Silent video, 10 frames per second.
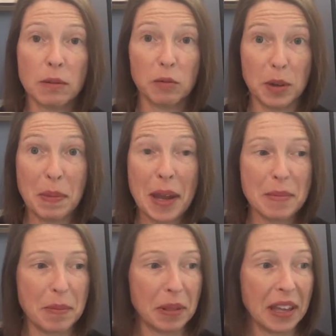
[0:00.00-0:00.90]

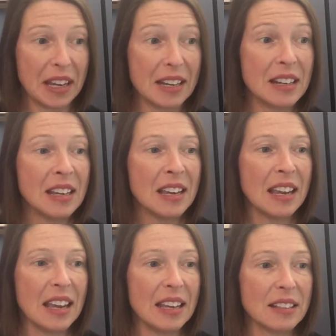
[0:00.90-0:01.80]
repayment plan,
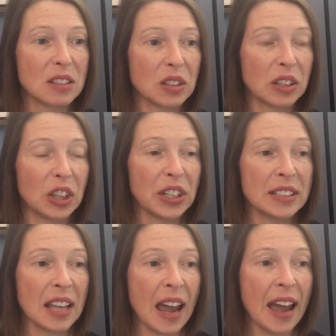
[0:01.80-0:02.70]

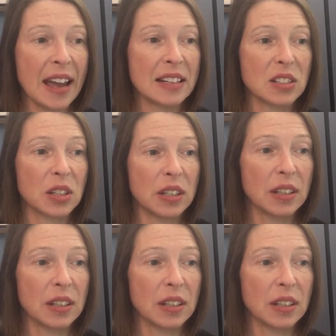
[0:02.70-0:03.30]
looks at